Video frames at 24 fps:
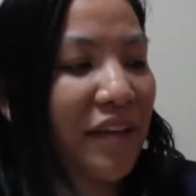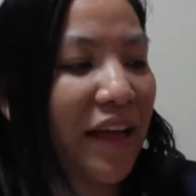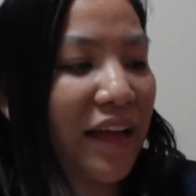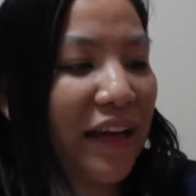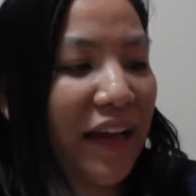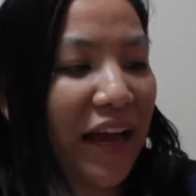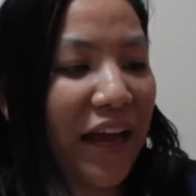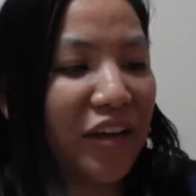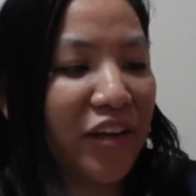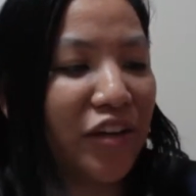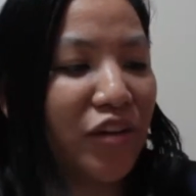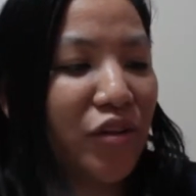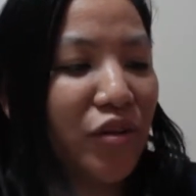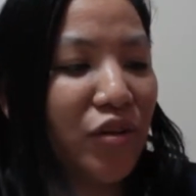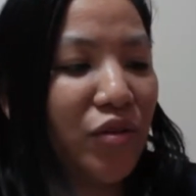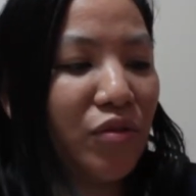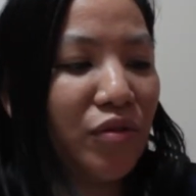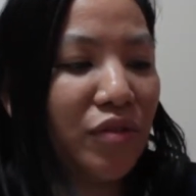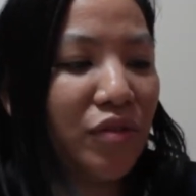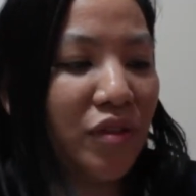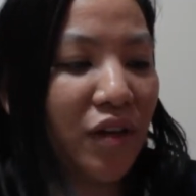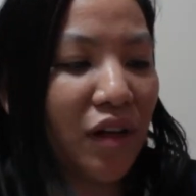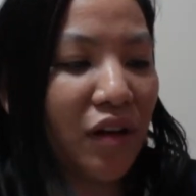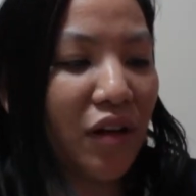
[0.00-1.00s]
that I
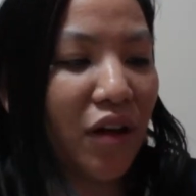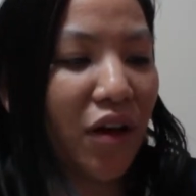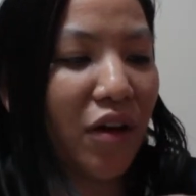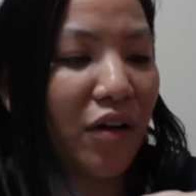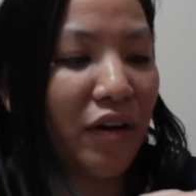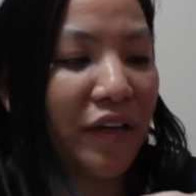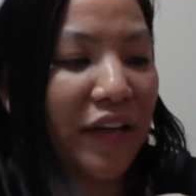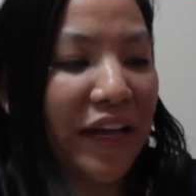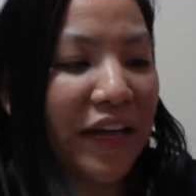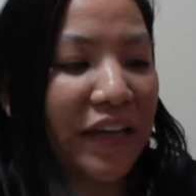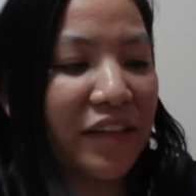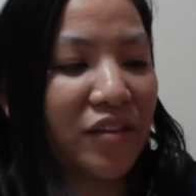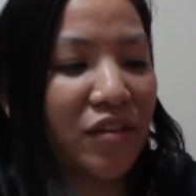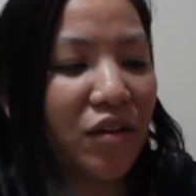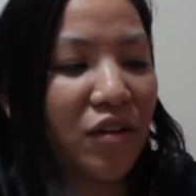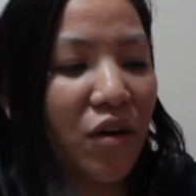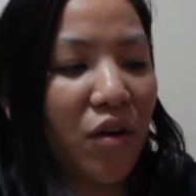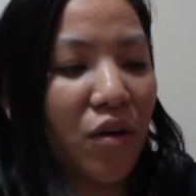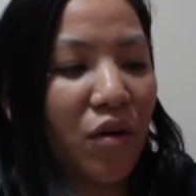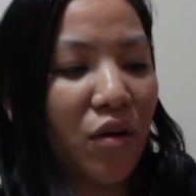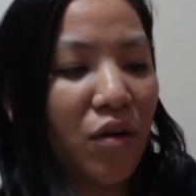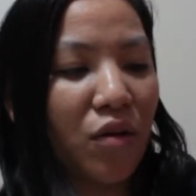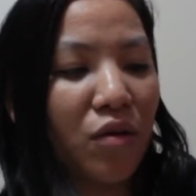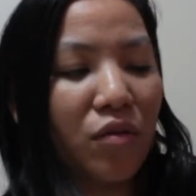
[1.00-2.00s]
use a lot is
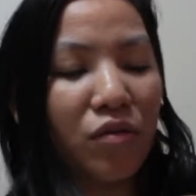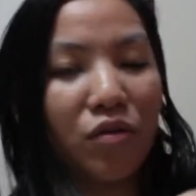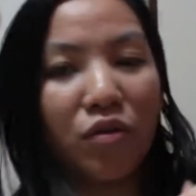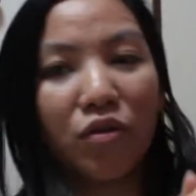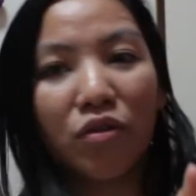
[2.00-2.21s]
called